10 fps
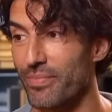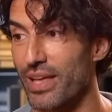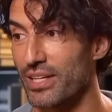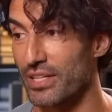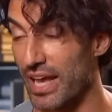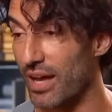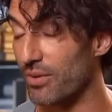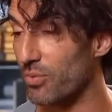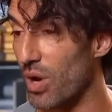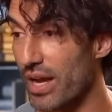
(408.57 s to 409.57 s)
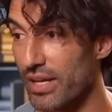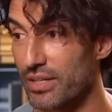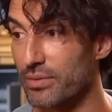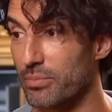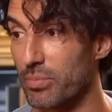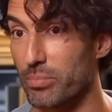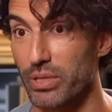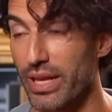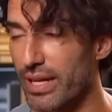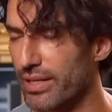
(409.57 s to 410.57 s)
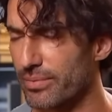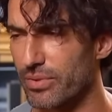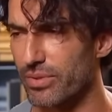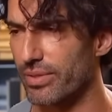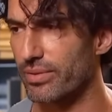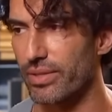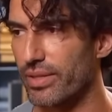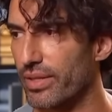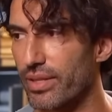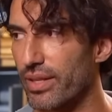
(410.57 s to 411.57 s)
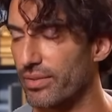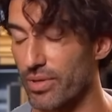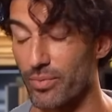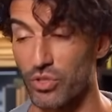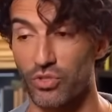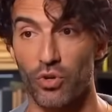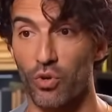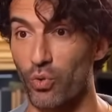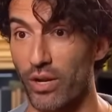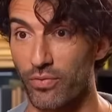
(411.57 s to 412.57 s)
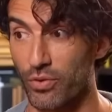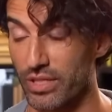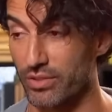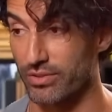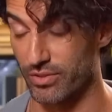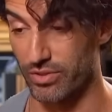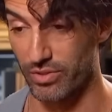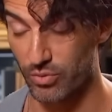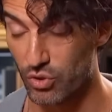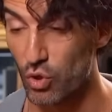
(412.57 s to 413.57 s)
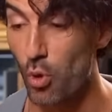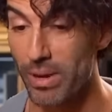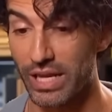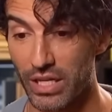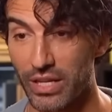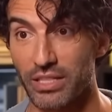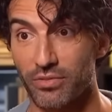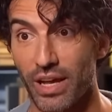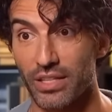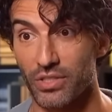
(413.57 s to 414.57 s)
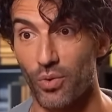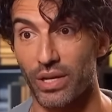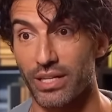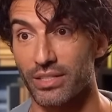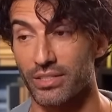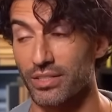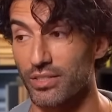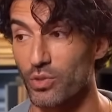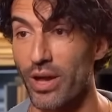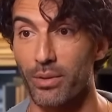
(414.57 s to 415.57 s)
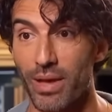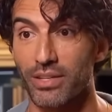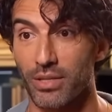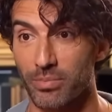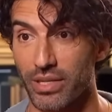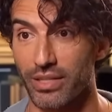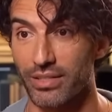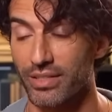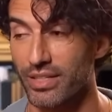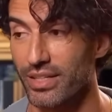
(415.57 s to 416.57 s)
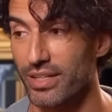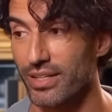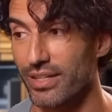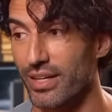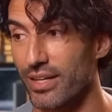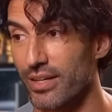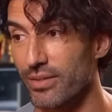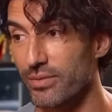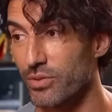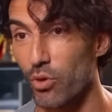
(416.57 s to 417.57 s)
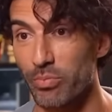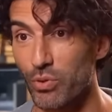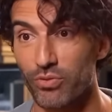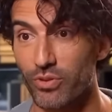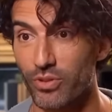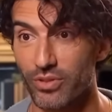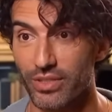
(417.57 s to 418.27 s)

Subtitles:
And yeah, Ryan, Blake, I was just so grateful that there's so many collective heads going in to try to make something so beautiful.